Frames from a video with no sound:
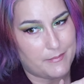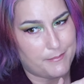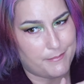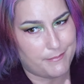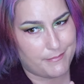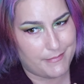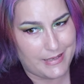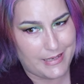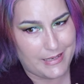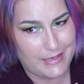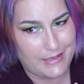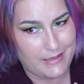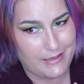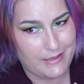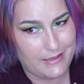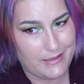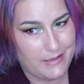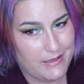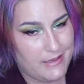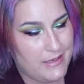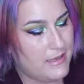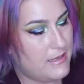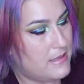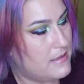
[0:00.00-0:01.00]
meh
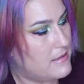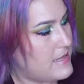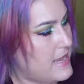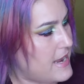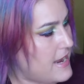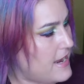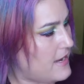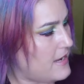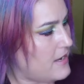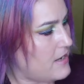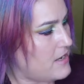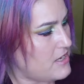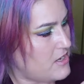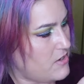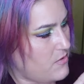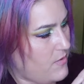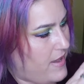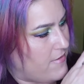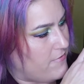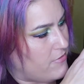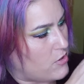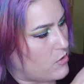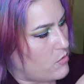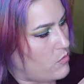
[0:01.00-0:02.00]
like you
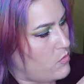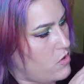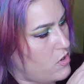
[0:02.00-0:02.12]
have your